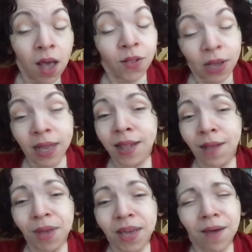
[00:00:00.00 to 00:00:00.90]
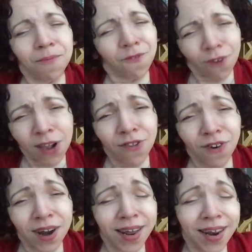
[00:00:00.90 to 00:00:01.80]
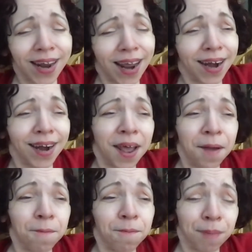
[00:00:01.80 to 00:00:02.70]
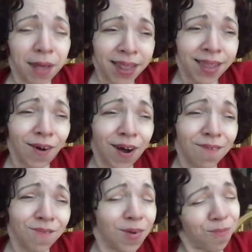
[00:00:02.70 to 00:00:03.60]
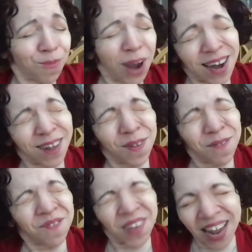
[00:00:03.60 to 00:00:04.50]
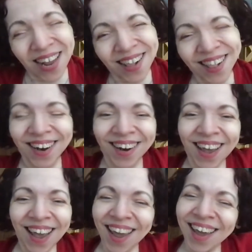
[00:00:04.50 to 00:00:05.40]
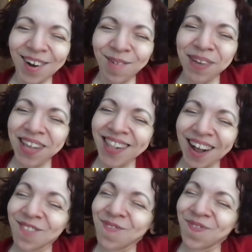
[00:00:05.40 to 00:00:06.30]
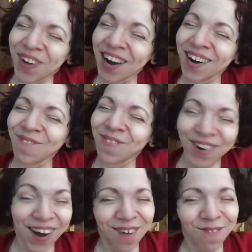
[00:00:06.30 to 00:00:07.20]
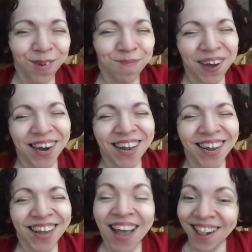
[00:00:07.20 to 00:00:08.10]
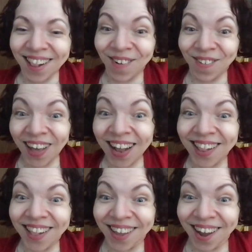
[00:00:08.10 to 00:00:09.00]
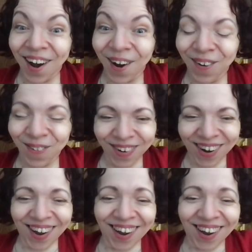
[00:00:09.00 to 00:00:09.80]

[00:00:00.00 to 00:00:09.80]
So you can see me get frustrated and pissed off and red in the face. And it'll be such fun for everybody. So let's go.